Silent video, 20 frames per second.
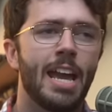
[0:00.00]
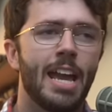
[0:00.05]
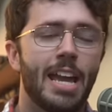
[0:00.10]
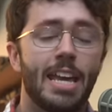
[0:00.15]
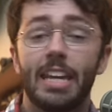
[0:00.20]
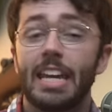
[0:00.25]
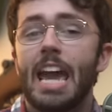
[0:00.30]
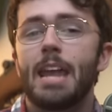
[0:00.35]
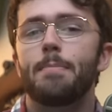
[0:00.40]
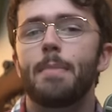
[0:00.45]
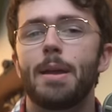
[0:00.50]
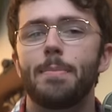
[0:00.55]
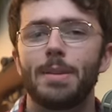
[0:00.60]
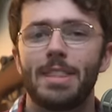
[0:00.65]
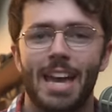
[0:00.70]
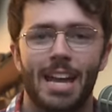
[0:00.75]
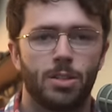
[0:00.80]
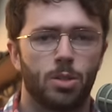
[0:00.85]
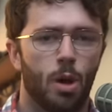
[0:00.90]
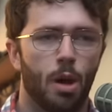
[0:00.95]
And again, maybe
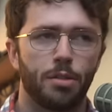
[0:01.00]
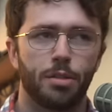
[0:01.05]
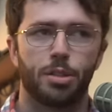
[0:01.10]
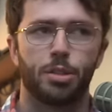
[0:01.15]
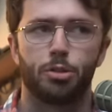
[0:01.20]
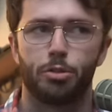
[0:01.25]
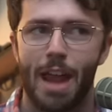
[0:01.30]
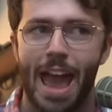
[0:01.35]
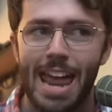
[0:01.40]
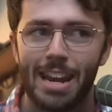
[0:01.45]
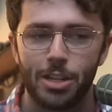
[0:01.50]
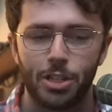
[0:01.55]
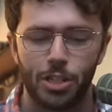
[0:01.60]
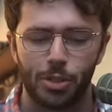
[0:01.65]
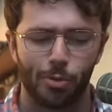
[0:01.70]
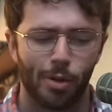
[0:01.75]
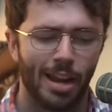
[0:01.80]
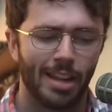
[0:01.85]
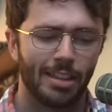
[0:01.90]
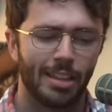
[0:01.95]
that's all the strategy,
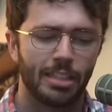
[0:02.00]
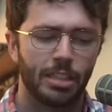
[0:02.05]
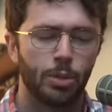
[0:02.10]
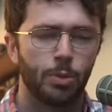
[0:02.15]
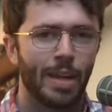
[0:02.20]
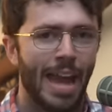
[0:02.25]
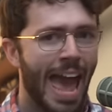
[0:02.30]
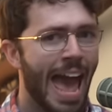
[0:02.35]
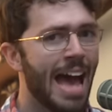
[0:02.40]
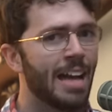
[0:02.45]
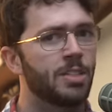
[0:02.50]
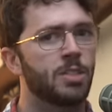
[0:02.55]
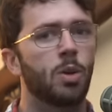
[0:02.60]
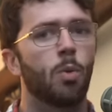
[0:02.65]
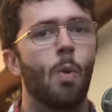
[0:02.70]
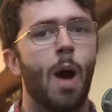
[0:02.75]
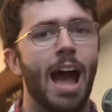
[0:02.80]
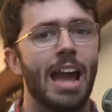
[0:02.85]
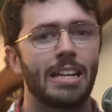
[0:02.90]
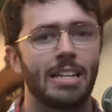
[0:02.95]
right? Like you cast a
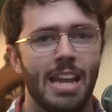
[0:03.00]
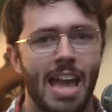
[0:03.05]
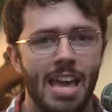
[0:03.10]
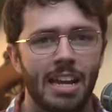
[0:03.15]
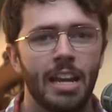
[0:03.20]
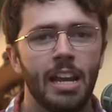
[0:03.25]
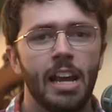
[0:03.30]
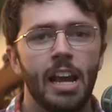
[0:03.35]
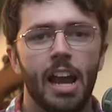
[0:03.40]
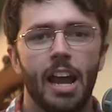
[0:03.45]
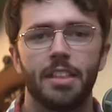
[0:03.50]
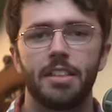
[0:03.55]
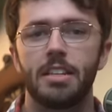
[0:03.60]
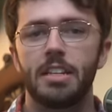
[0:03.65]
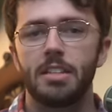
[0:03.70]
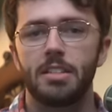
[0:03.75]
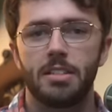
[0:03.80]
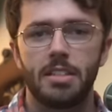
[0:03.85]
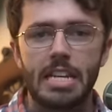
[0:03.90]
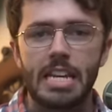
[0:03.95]
wide net and then
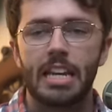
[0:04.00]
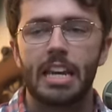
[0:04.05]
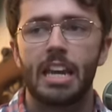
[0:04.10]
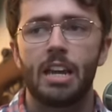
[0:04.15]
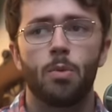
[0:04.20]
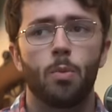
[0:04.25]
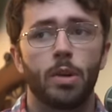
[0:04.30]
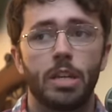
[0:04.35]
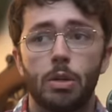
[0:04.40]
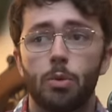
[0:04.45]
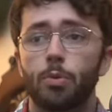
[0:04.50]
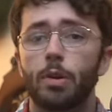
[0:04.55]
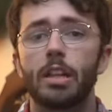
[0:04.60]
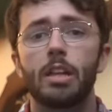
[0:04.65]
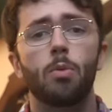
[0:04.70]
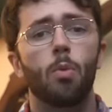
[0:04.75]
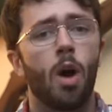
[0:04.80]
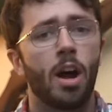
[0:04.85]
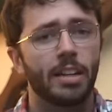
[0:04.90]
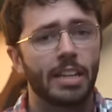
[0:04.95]
you sneak in what you
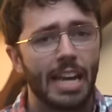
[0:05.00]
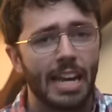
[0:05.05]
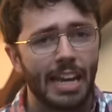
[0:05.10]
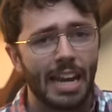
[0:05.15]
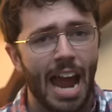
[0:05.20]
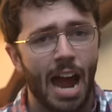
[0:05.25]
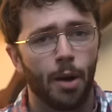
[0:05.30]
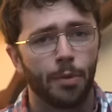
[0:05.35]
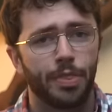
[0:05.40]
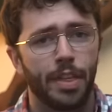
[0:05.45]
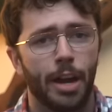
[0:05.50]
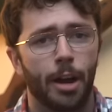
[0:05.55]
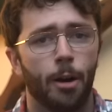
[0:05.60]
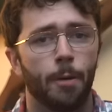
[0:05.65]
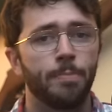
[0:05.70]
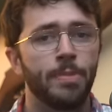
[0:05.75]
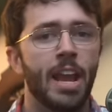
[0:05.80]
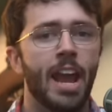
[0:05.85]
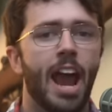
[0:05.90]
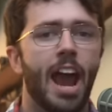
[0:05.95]
really want getting out
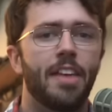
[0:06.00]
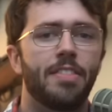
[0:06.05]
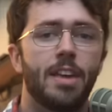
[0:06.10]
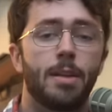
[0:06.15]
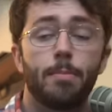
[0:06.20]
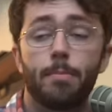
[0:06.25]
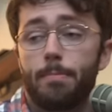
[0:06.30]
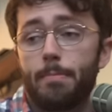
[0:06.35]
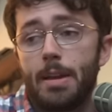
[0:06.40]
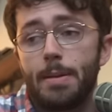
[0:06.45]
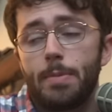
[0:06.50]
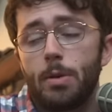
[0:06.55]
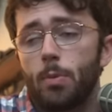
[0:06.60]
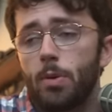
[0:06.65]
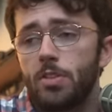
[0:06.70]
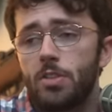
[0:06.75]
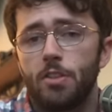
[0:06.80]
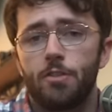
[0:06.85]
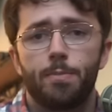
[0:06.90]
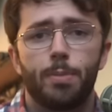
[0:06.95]
there. And then maybe
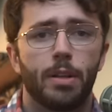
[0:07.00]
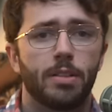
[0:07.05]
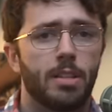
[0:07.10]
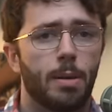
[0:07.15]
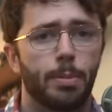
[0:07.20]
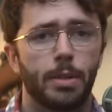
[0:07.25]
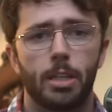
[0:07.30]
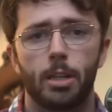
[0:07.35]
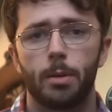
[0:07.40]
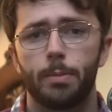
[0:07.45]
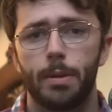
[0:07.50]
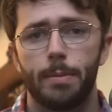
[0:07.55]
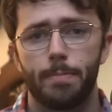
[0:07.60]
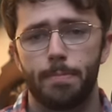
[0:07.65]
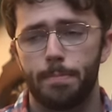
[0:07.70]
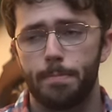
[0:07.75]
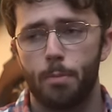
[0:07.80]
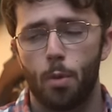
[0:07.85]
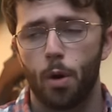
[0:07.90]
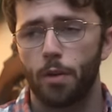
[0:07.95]
once you've built up a little bit
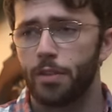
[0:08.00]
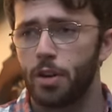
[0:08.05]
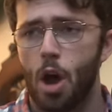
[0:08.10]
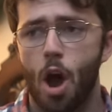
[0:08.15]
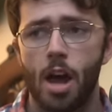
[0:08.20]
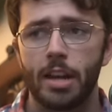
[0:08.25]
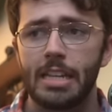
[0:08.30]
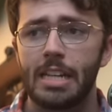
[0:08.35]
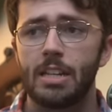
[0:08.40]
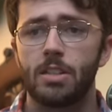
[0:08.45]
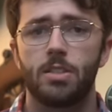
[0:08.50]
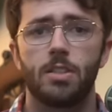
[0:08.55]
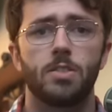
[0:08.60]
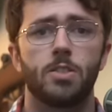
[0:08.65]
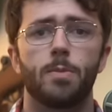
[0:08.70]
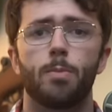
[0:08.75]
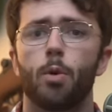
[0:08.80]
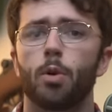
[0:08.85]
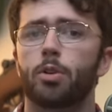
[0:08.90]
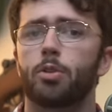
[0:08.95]
more of an audience and
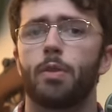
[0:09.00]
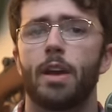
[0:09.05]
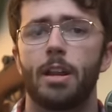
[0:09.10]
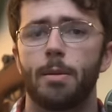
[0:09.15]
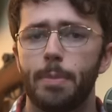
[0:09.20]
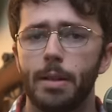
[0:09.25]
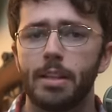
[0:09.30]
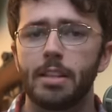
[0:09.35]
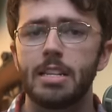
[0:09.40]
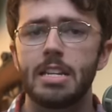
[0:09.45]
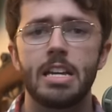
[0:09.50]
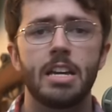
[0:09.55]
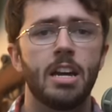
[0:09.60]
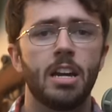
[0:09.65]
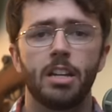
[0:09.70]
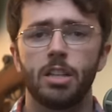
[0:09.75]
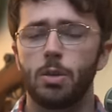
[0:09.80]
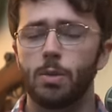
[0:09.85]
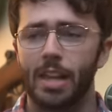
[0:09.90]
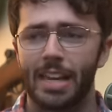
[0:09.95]
some more credibility,
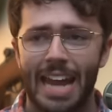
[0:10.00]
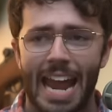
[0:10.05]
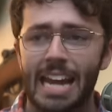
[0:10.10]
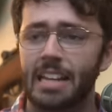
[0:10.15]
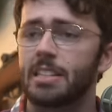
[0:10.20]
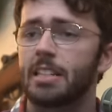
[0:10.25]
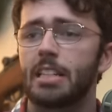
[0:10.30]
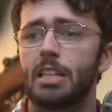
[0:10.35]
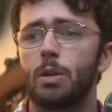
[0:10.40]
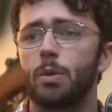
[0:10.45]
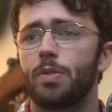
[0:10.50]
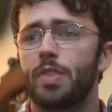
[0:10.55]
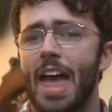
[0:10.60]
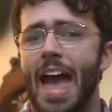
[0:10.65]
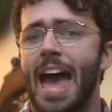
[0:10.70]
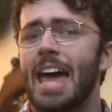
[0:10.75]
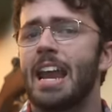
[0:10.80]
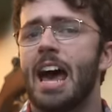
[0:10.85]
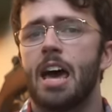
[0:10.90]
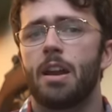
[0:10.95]
you like execute
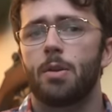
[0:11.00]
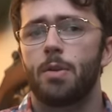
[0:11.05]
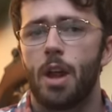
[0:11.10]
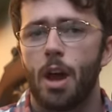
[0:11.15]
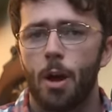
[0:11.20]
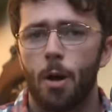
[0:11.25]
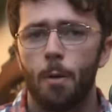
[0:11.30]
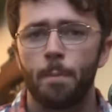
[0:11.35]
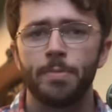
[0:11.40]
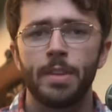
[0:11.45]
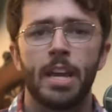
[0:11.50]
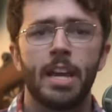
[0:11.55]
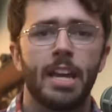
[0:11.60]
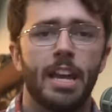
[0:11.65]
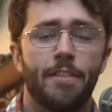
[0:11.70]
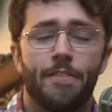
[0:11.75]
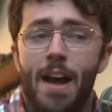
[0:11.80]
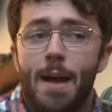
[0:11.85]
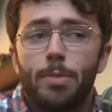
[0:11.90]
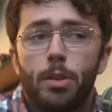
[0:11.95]
that. I don't know.
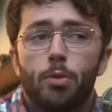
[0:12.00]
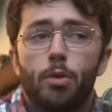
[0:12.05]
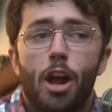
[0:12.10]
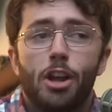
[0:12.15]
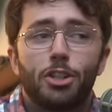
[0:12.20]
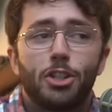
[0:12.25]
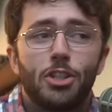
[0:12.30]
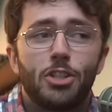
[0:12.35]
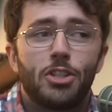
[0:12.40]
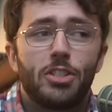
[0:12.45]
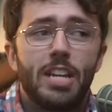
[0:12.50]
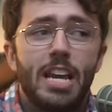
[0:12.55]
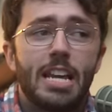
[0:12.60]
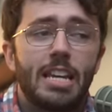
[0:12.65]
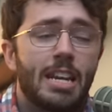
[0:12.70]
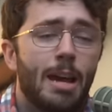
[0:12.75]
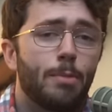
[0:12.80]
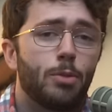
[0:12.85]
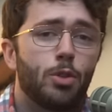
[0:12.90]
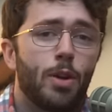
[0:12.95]
If I'm the Russian state
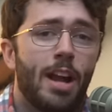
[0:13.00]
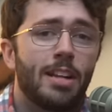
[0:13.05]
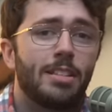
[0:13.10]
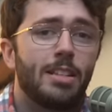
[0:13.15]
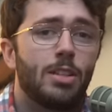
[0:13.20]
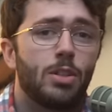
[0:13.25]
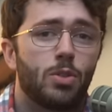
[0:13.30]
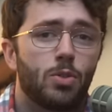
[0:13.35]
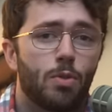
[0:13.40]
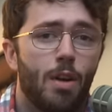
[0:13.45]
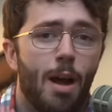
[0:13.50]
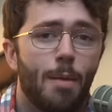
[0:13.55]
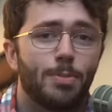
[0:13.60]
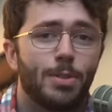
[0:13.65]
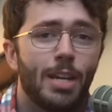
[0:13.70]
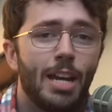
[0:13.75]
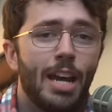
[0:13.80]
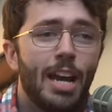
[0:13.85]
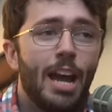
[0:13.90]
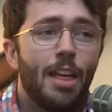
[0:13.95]
and I'm trying to disrupt,
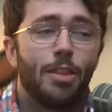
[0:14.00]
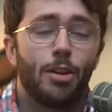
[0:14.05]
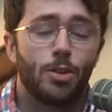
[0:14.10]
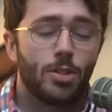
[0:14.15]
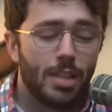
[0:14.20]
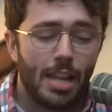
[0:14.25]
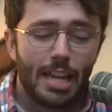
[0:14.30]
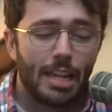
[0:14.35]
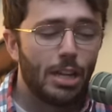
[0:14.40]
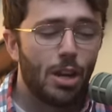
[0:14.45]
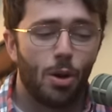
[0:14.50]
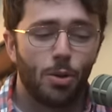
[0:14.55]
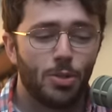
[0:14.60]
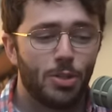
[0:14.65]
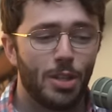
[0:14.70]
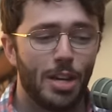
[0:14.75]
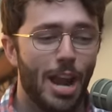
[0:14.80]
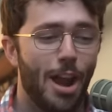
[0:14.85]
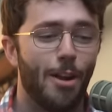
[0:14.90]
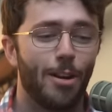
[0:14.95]
there's like no
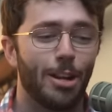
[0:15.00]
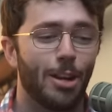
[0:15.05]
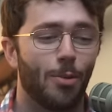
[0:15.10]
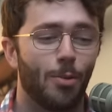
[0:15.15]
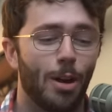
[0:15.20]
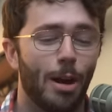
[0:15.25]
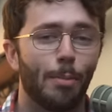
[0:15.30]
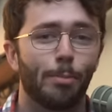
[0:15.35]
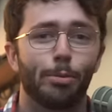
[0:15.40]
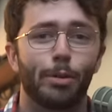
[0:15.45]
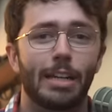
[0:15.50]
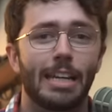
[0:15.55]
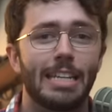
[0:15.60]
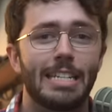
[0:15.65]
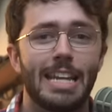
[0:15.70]
scenario scenario where I'm bringing